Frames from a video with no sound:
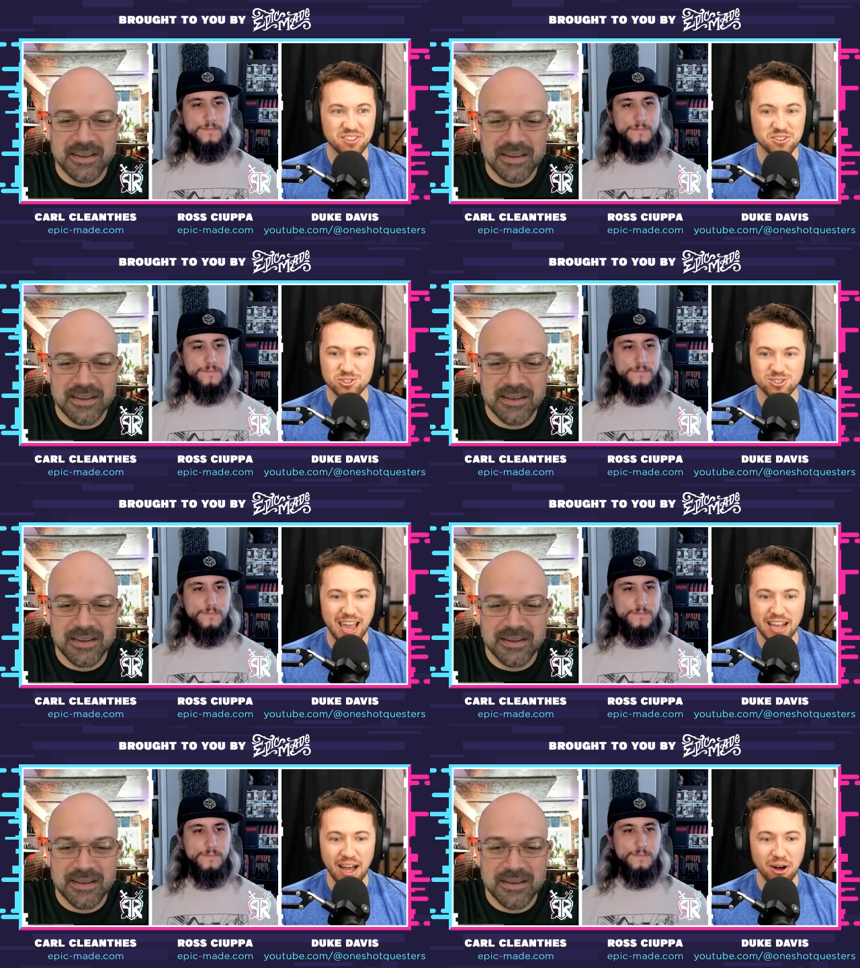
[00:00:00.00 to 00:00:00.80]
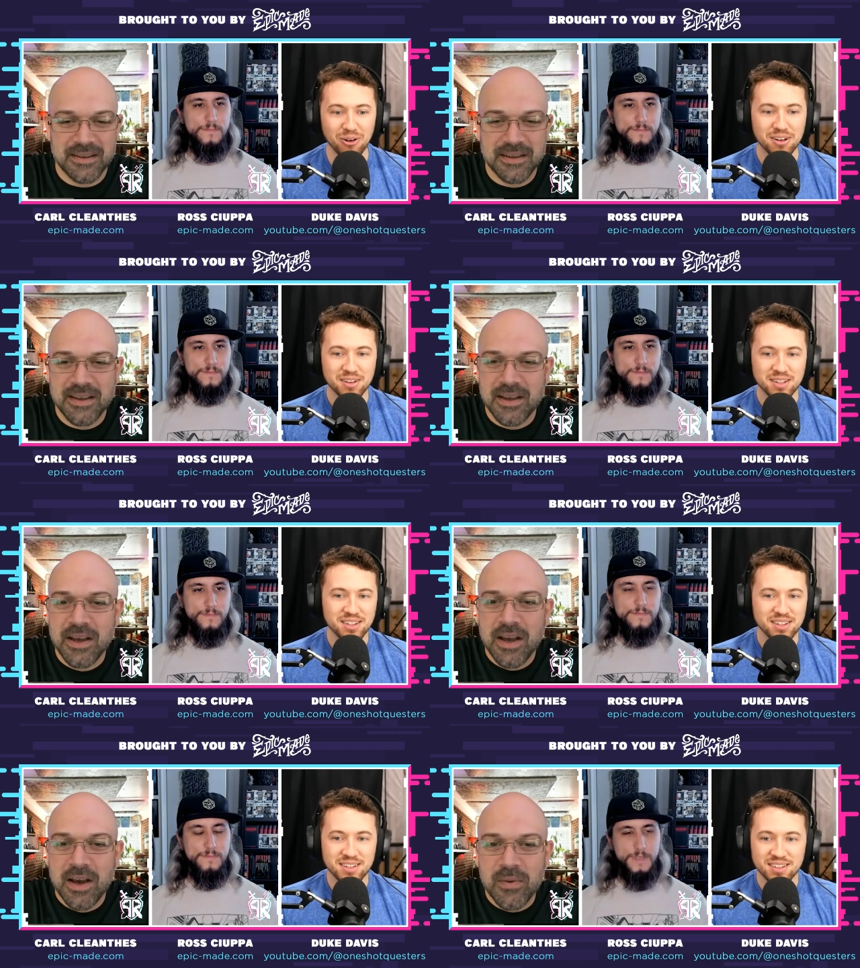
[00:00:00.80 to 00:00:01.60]
Speaker 1: and just hang out
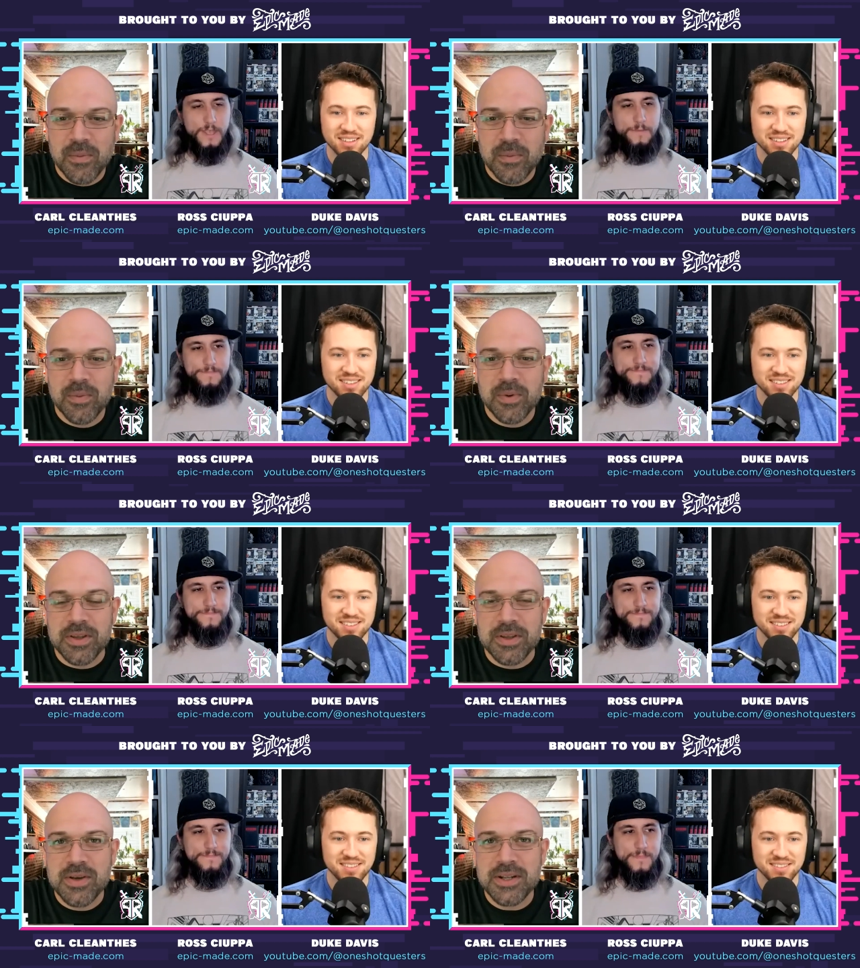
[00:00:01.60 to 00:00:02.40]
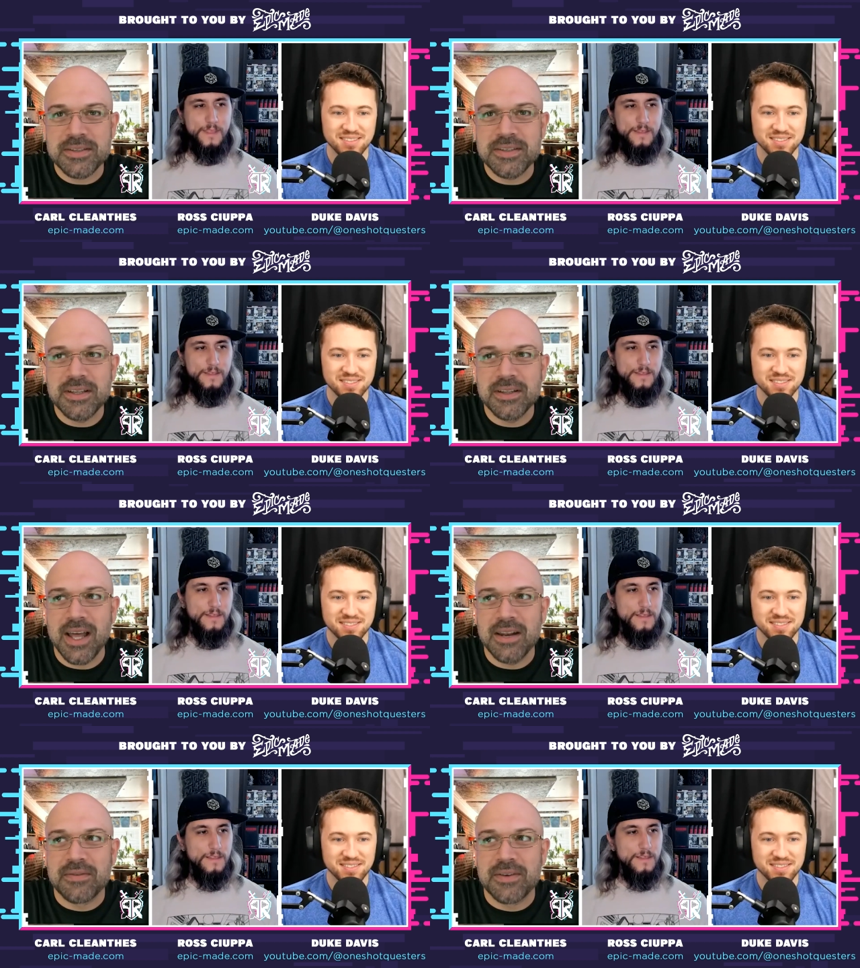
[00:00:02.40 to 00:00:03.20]
yeah
Speaker 2: well, you get to see a
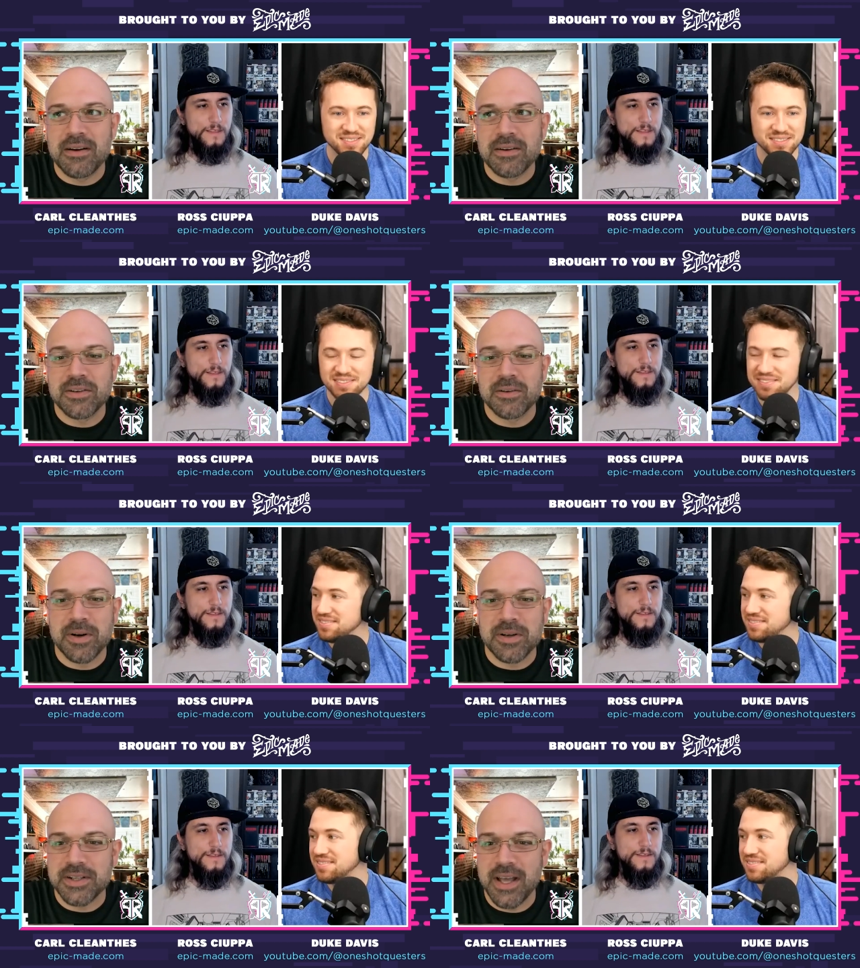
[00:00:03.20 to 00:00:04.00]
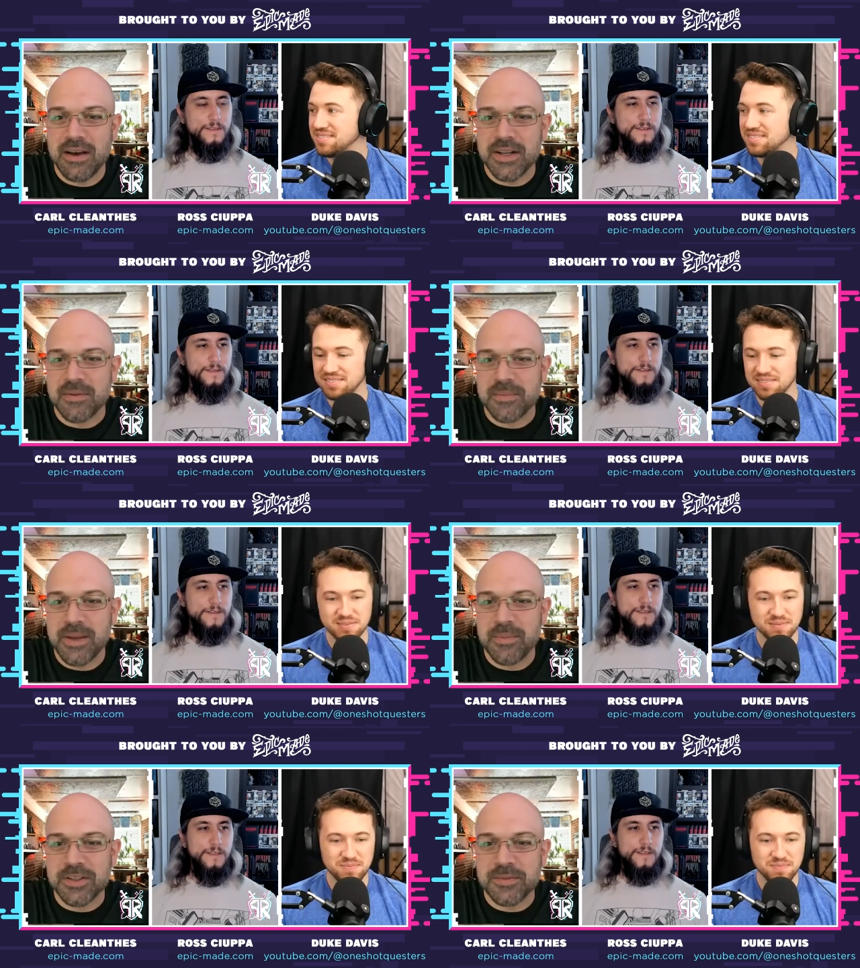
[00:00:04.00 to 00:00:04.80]
lot of character and personality from
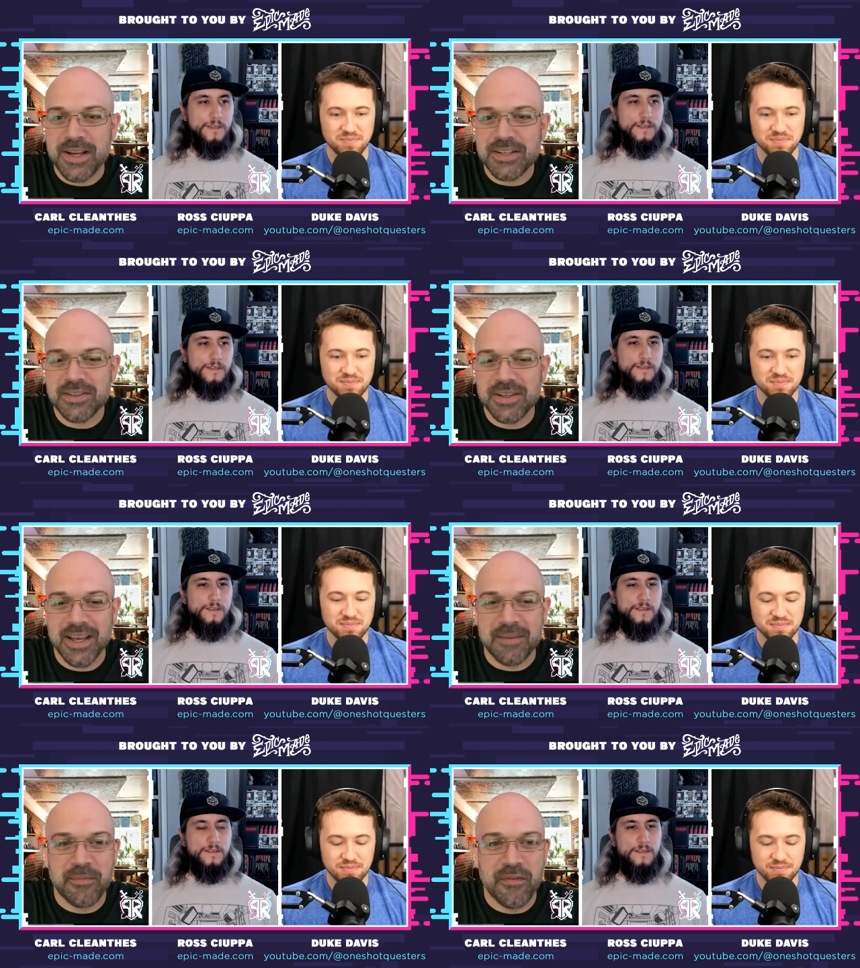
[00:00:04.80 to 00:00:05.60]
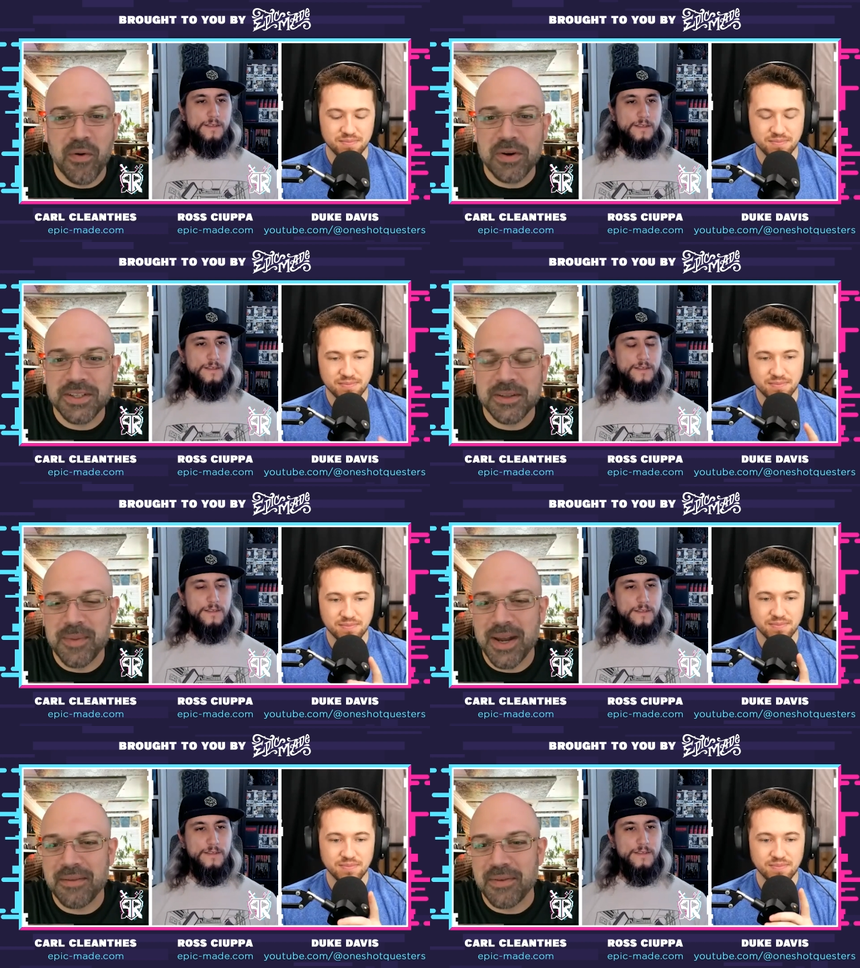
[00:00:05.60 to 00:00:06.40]
people, especially like forcing
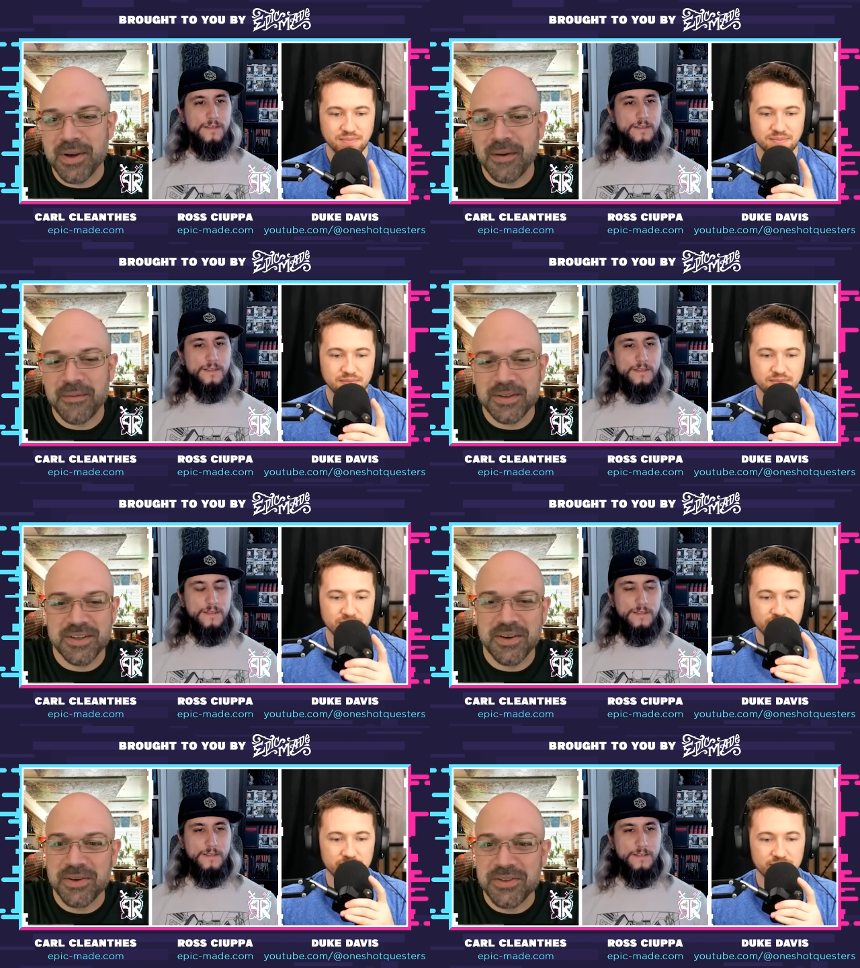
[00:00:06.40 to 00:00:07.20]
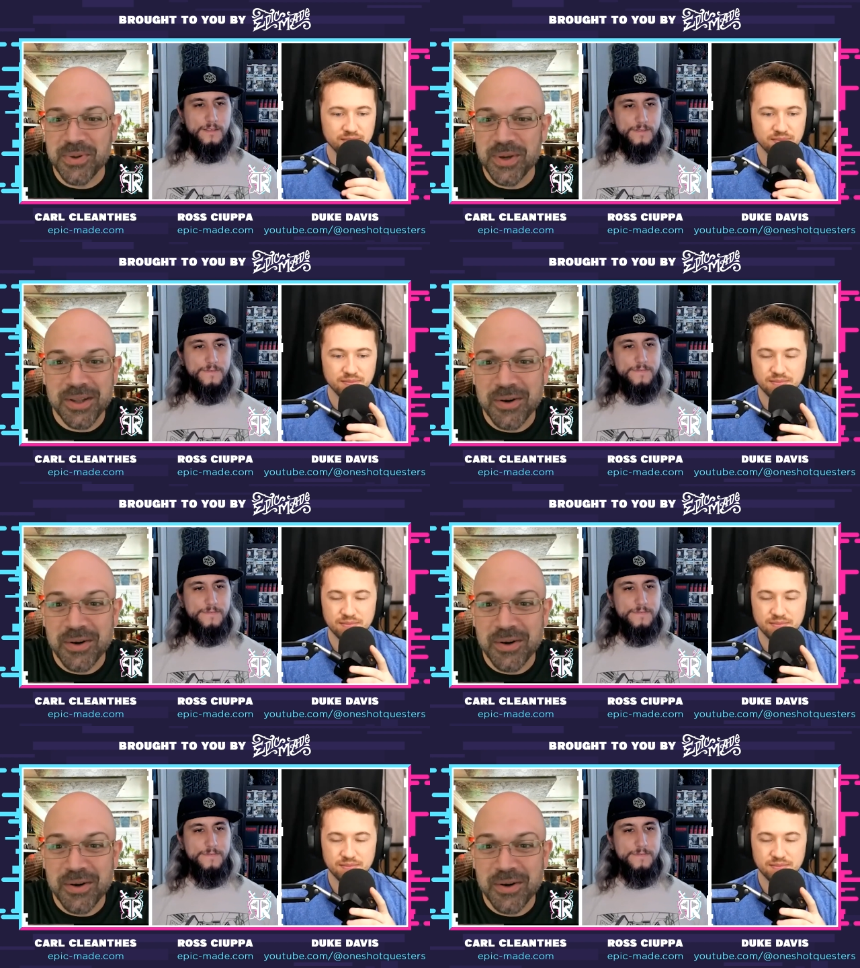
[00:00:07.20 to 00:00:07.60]
them out of their comfort zone and doing a little